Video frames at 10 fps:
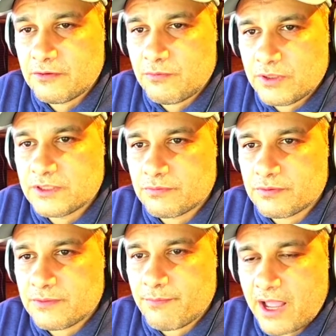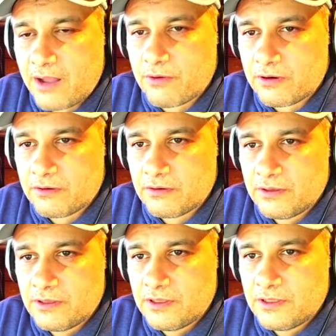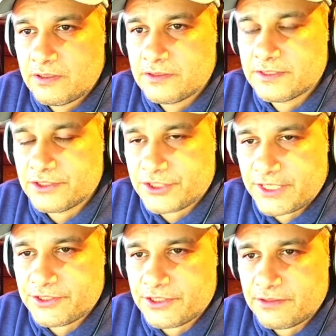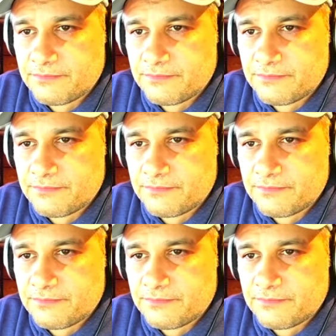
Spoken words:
ones with the power to change it.